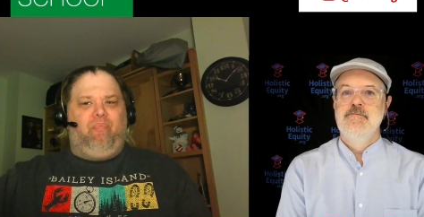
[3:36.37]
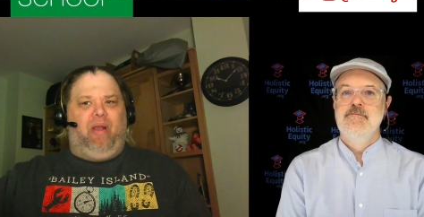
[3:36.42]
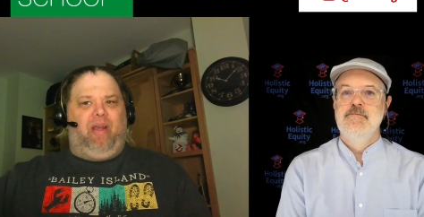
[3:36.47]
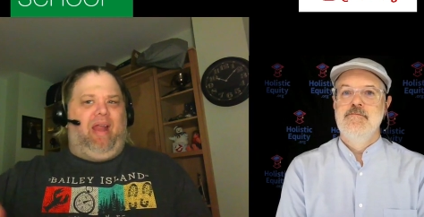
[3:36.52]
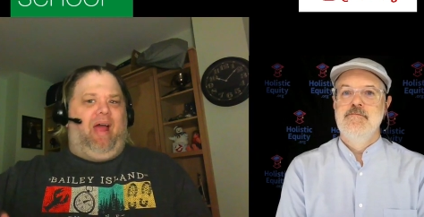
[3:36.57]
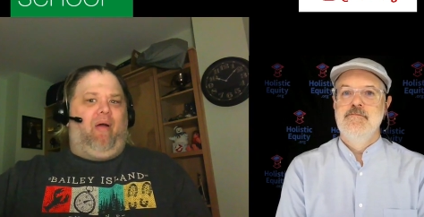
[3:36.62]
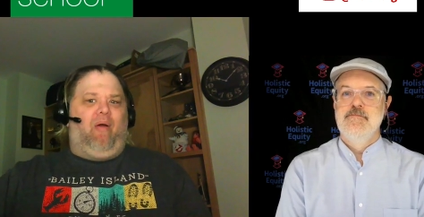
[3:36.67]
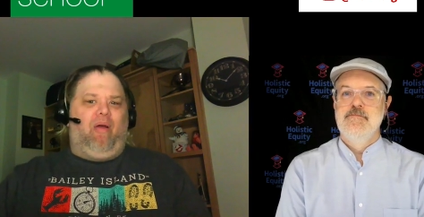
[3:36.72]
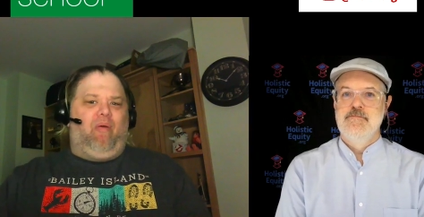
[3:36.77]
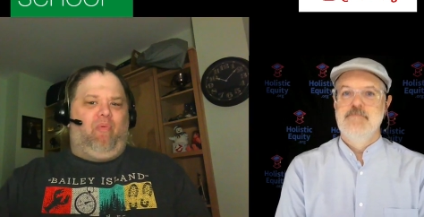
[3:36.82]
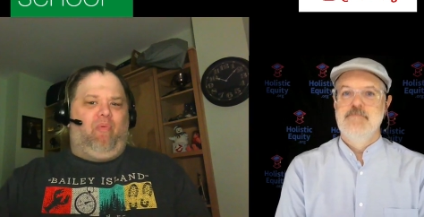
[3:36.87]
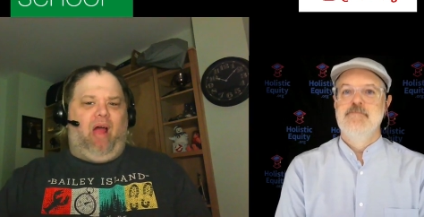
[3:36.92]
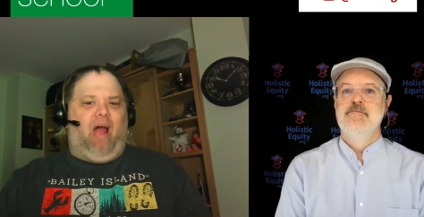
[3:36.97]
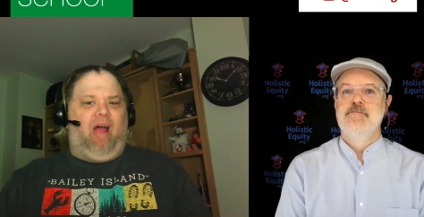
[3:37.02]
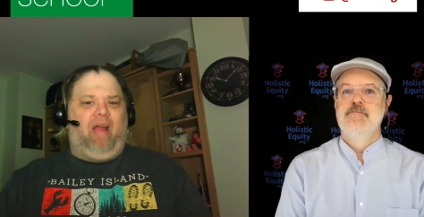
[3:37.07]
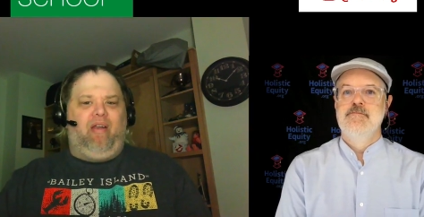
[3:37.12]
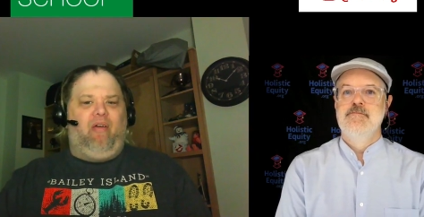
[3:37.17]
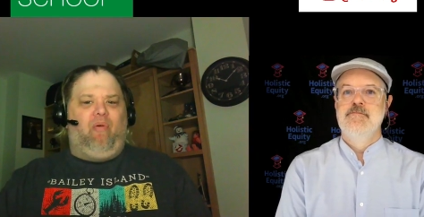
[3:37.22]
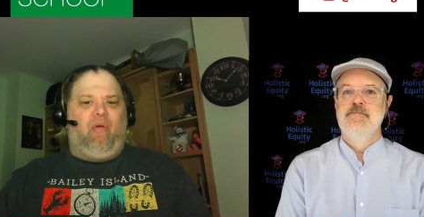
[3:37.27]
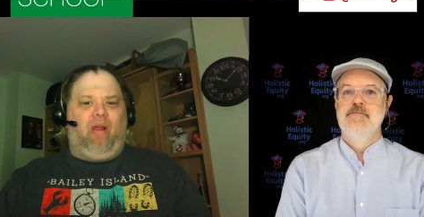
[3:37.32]
Speaker 1: but now I,
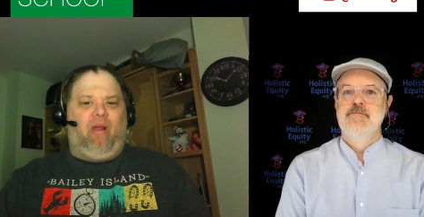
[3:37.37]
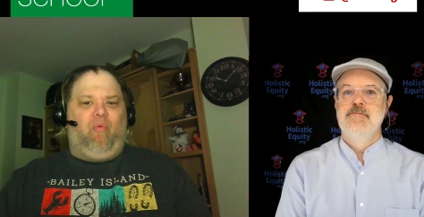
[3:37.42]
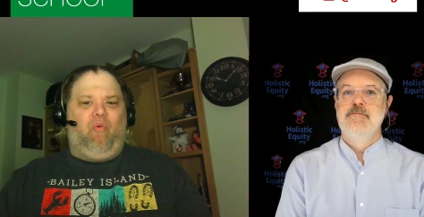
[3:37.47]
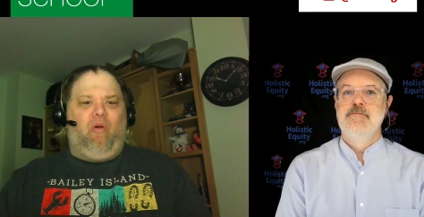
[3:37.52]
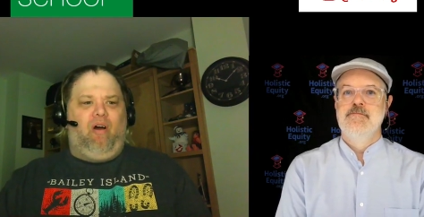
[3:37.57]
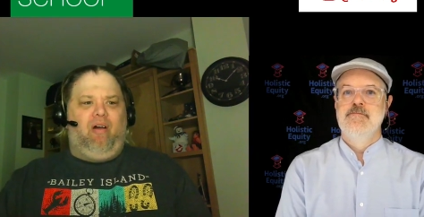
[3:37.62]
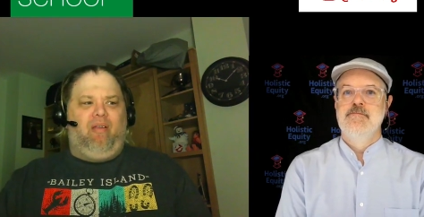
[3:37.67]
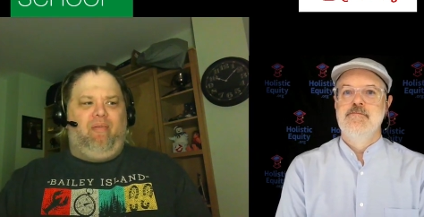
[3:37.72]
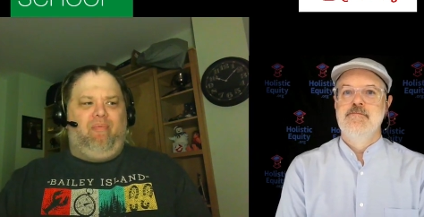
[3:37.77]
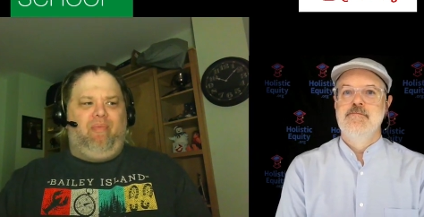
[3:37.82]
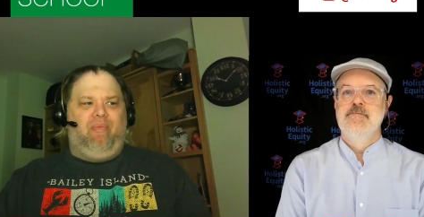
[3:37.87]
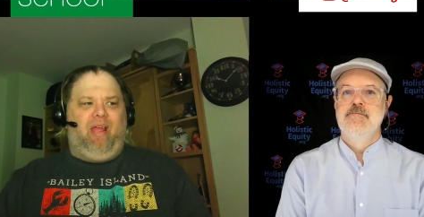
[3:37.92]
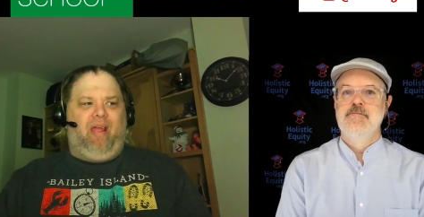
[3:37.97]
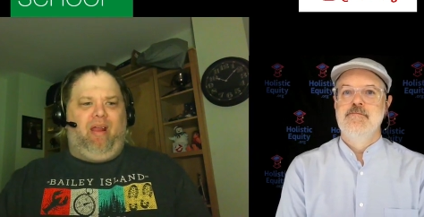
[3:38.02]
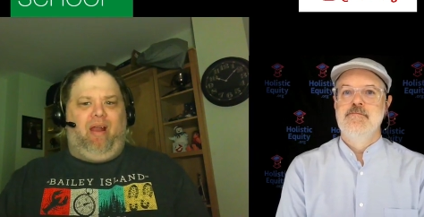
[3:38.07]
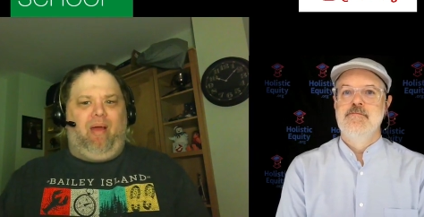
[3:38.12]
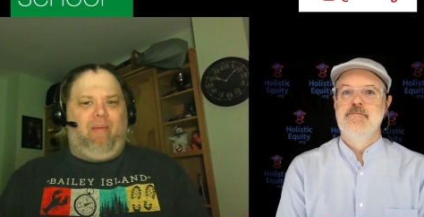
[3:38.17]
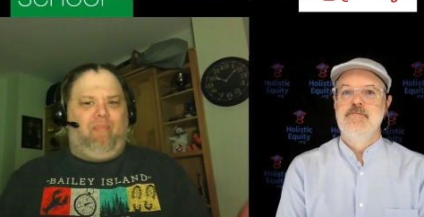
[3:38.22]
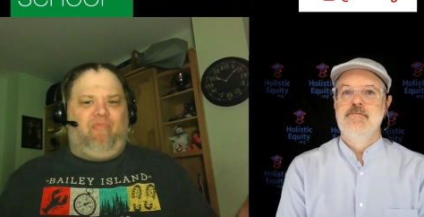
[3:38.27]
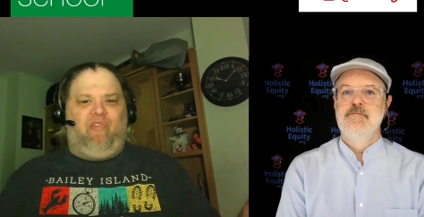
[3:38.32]
w- I know what I want
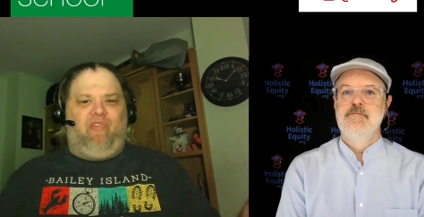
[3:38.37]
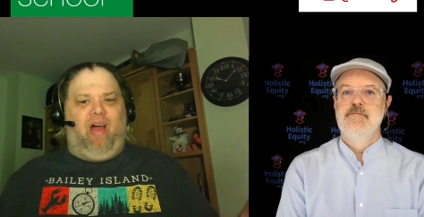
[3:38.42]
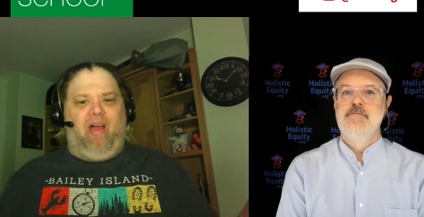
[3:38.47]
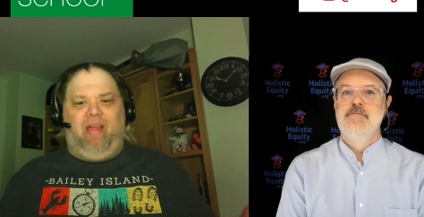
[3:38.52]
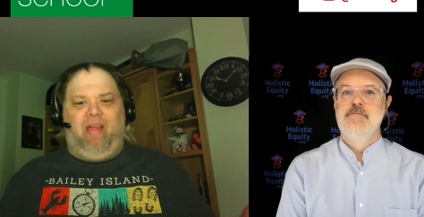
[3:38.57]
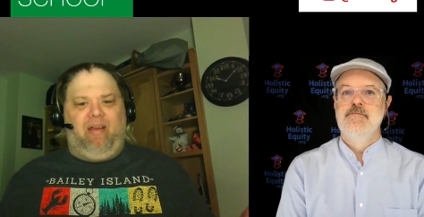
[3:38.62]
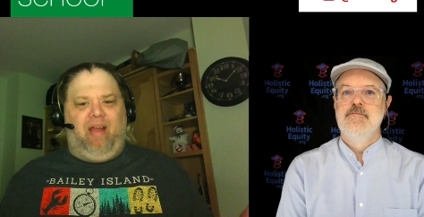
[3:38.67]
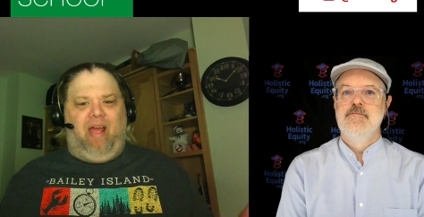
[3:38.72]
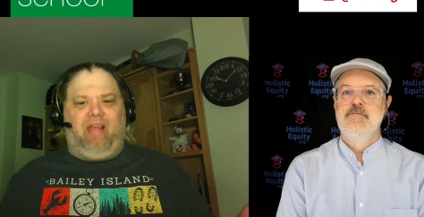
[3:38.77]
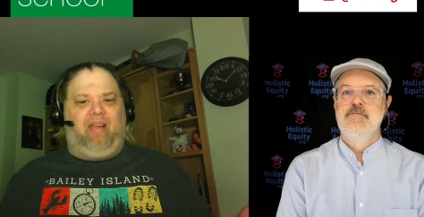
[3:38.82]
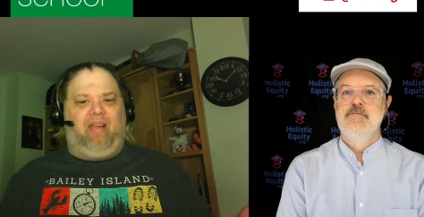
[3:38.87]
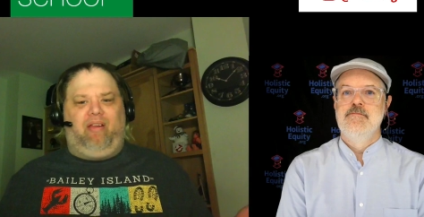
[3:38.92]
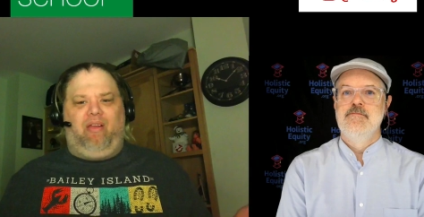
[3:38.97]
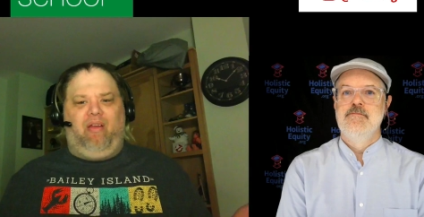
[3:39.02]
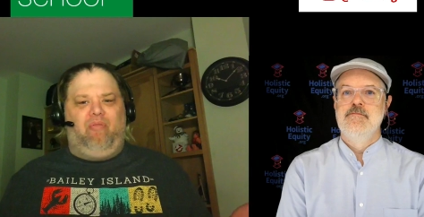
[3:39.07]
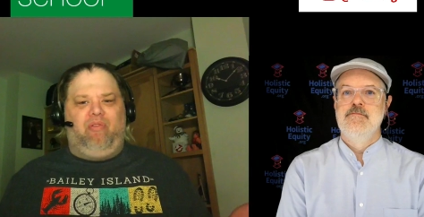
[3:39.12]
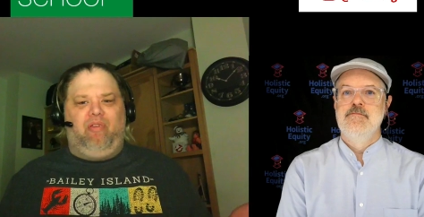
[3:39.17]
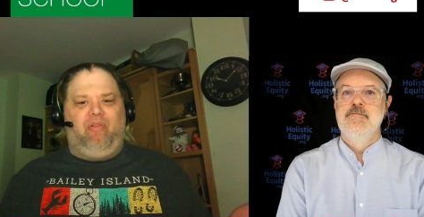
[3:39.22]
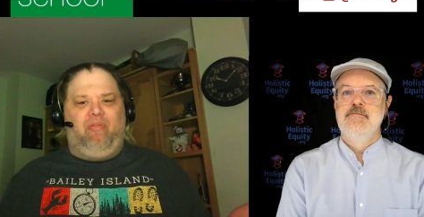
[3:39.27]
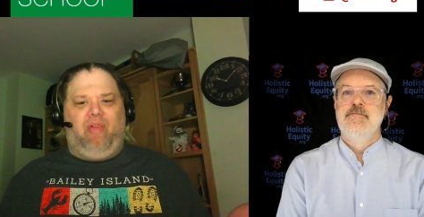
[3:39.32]
and I'm fine. I
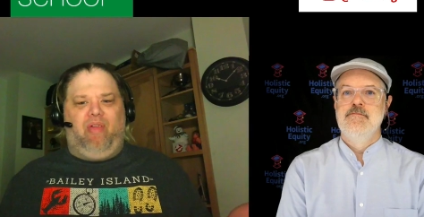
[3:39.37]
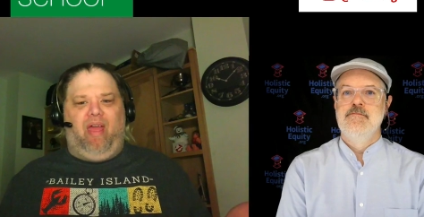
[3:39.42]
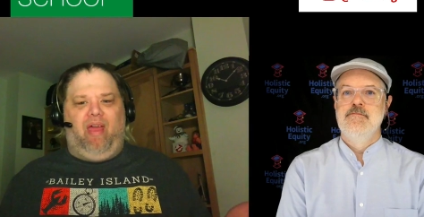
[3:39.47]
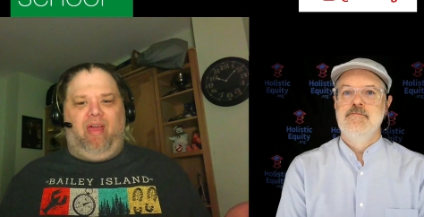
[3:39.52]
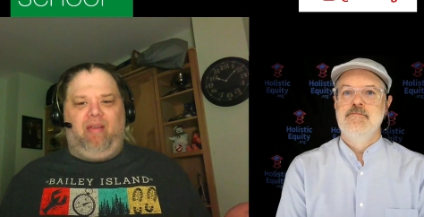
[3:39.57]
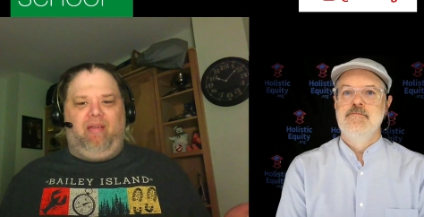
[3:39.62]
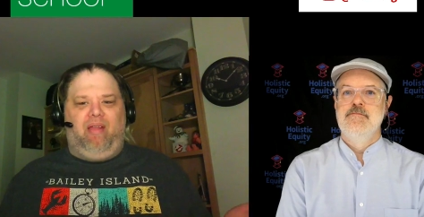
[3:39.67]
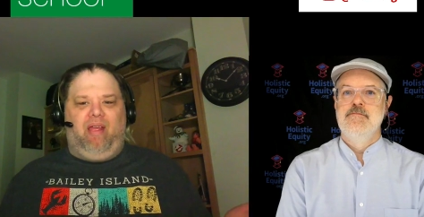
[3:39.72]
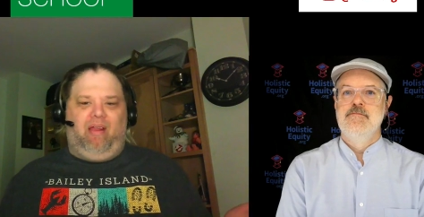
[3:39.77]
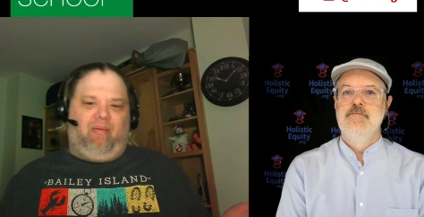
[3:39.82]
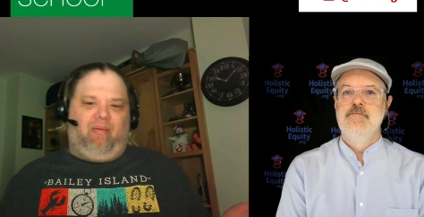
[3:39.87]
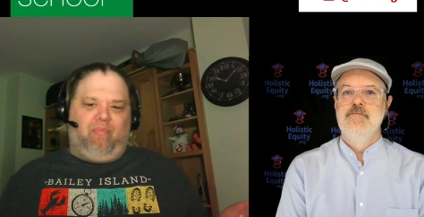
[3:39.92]
can go do that.